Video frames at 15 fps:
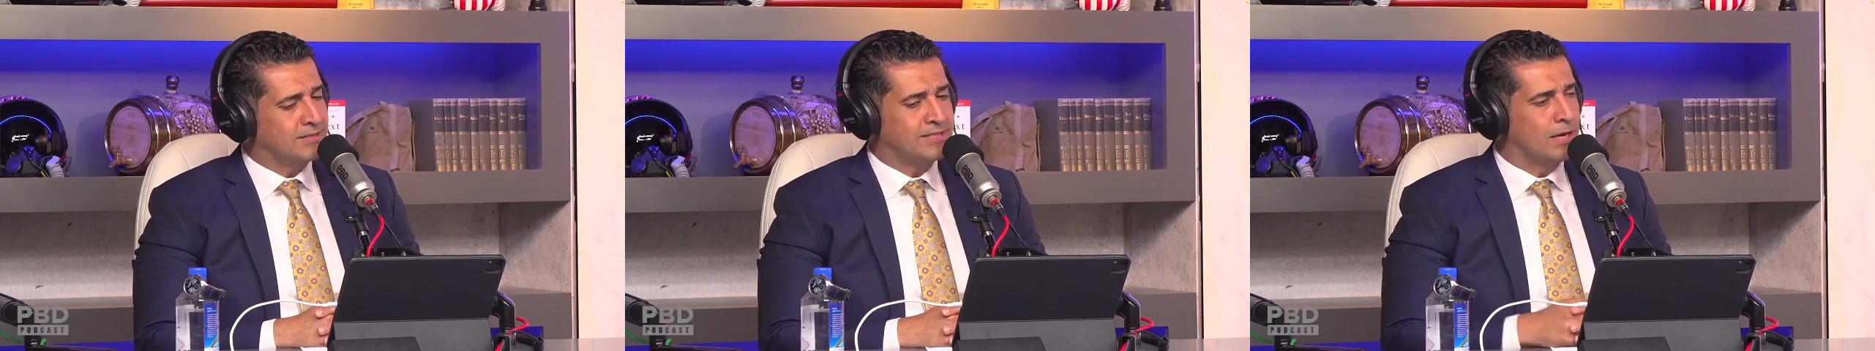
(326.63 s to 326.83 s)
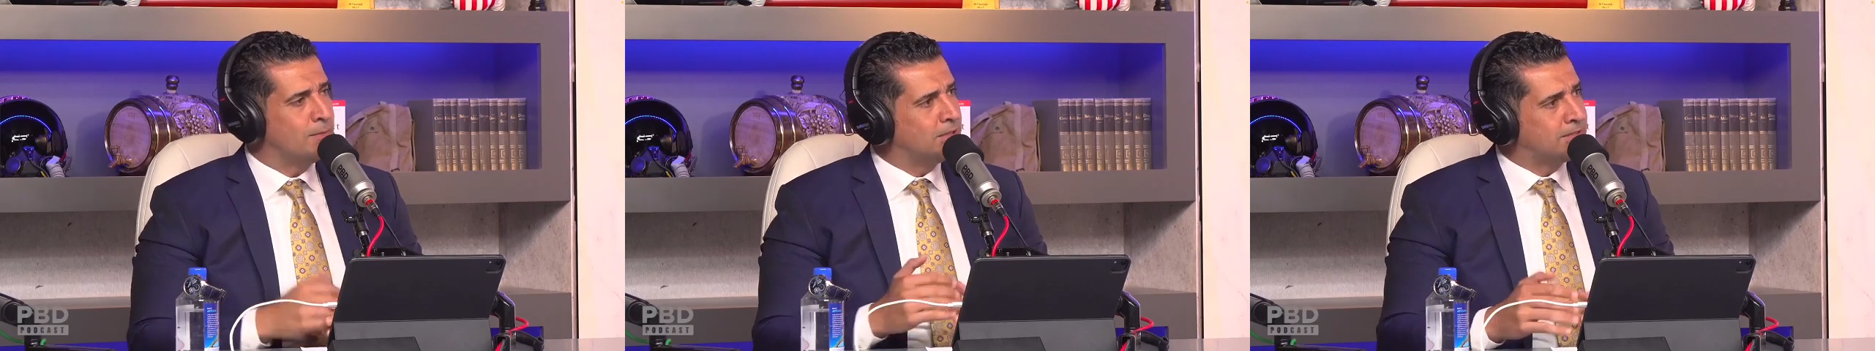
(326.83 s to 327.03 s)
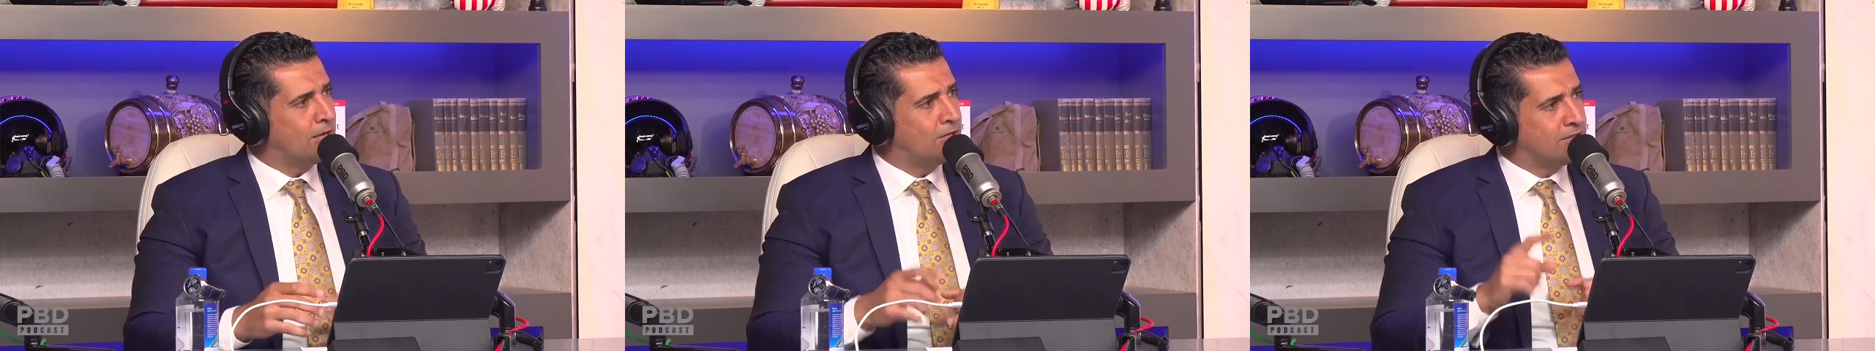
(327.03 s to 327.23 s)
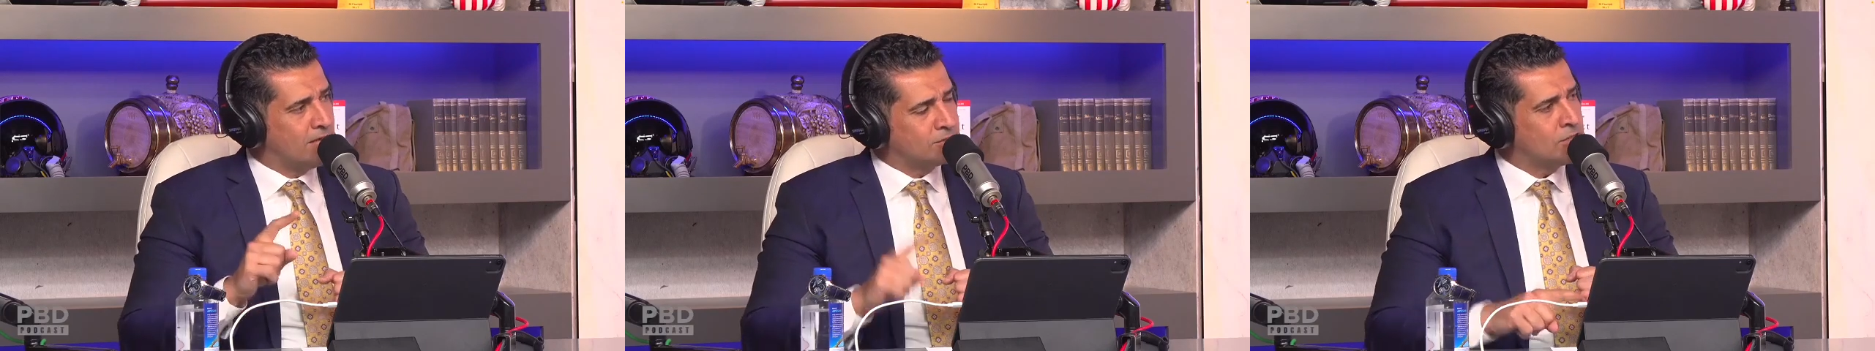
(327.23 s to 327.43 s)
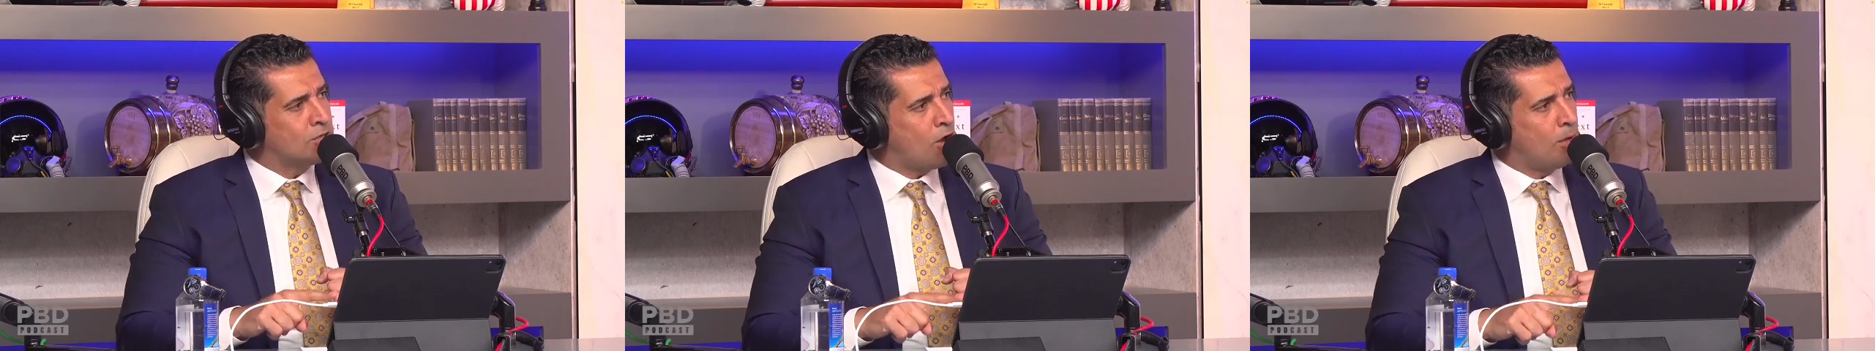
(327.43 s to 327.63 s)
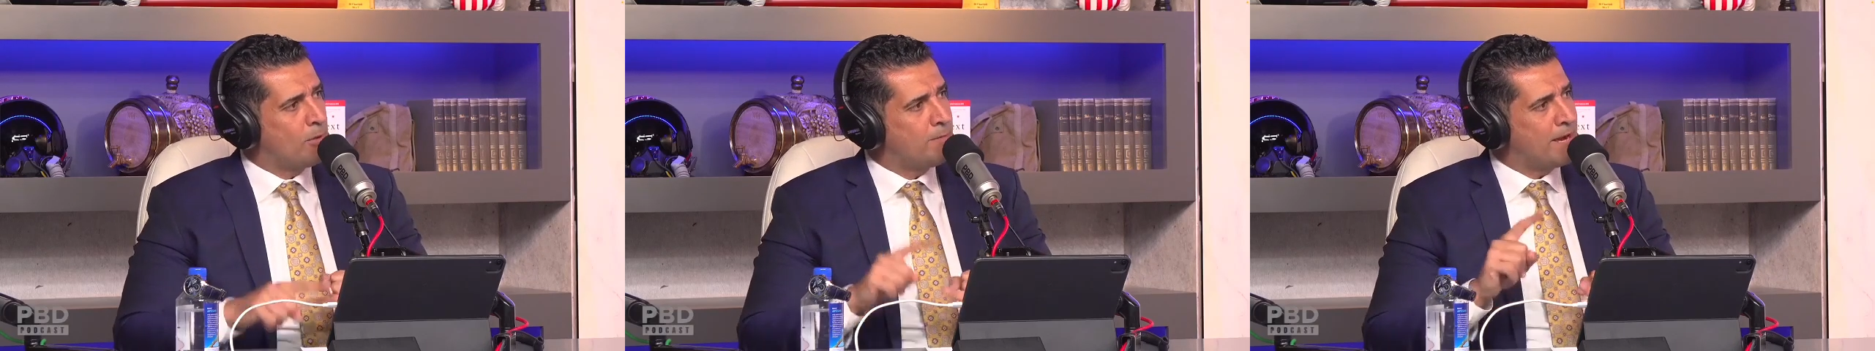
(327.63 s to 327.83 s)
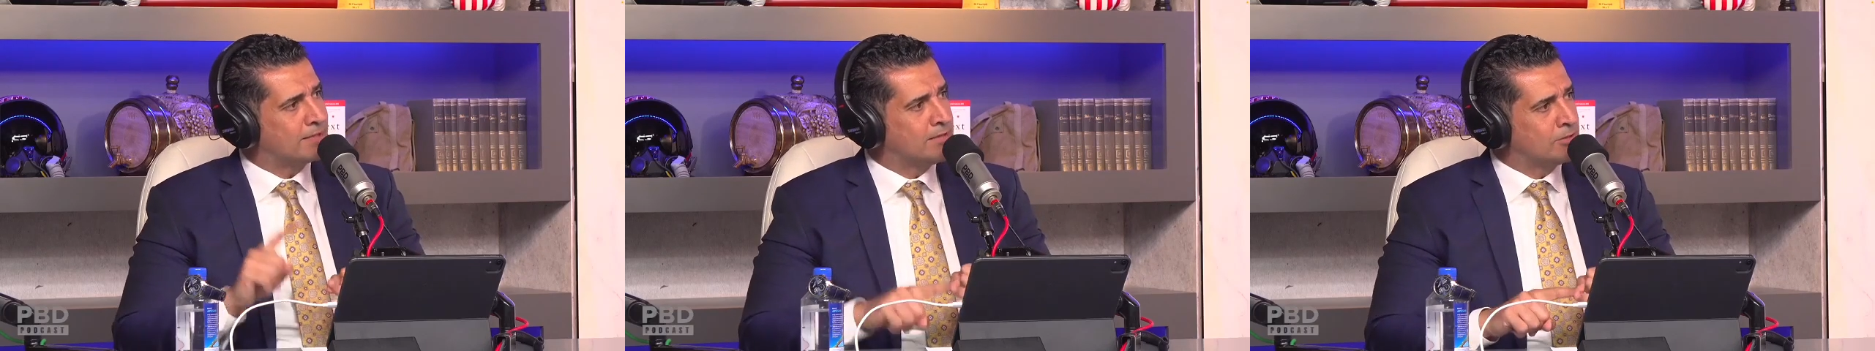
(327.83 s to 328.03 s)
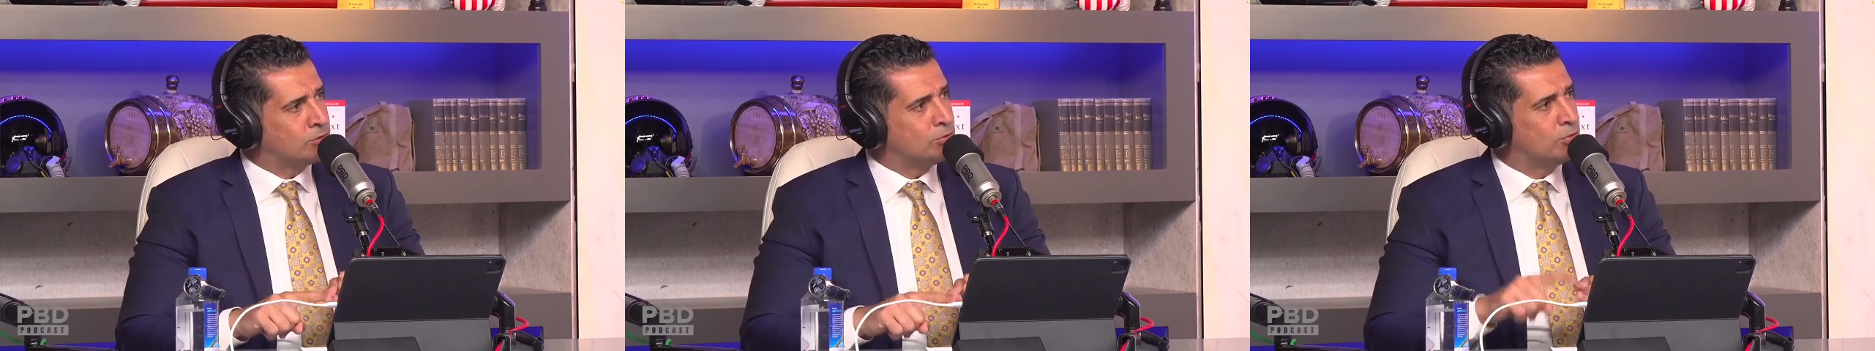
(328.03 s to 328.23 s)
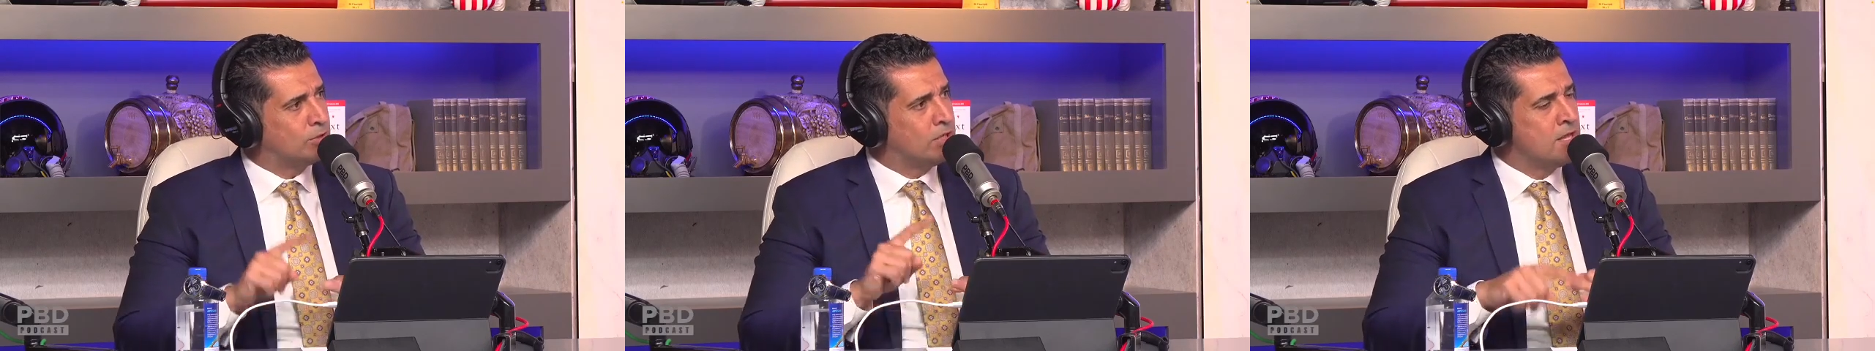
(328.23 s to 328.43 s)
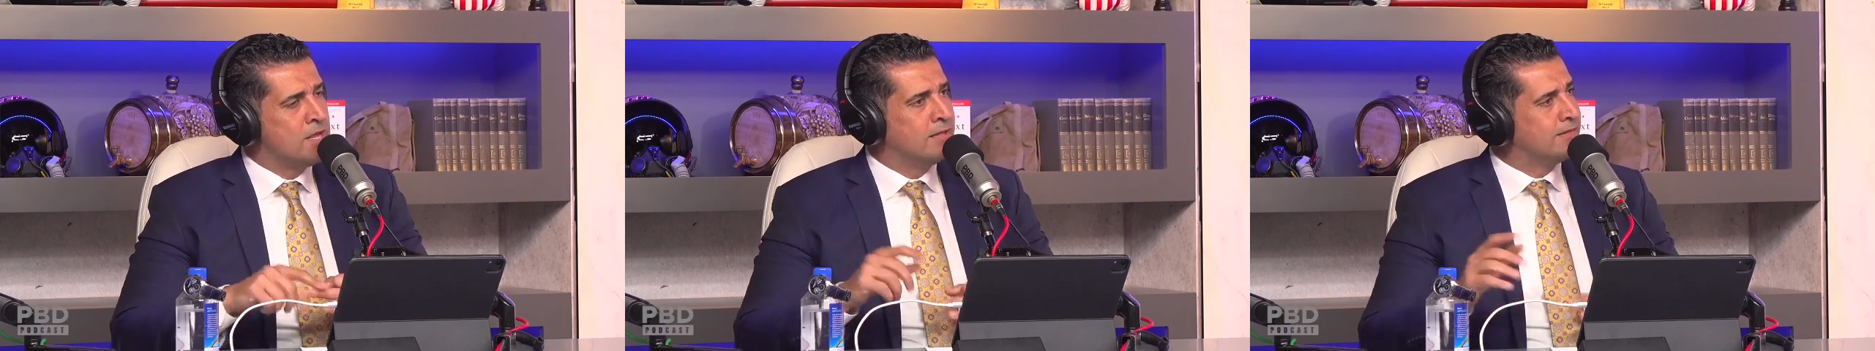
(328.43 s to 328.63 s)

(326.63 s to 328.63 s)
I said, let me tell you, doesn't call me back, doesn't do this.